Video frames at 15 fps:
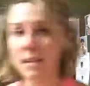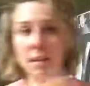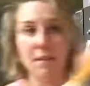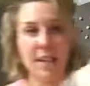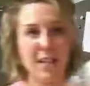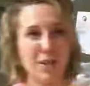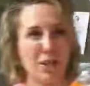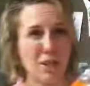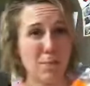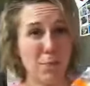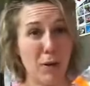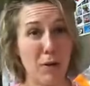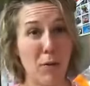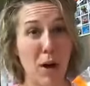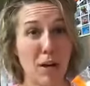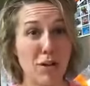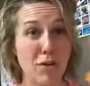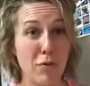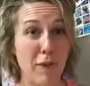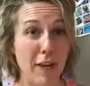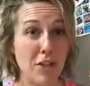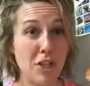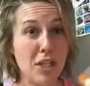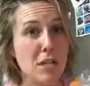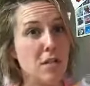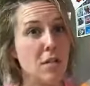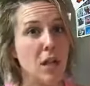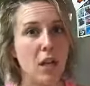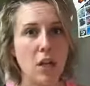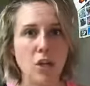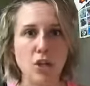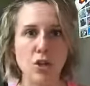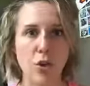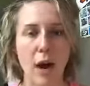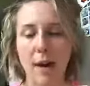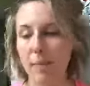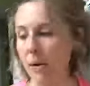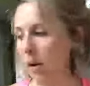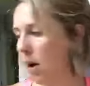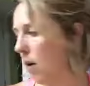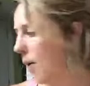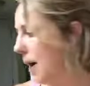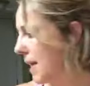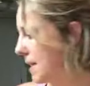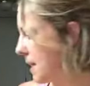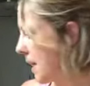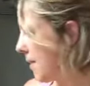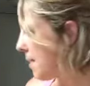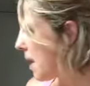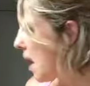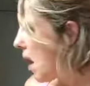of these just pre-washed veggies so that you can just grab and go and dip.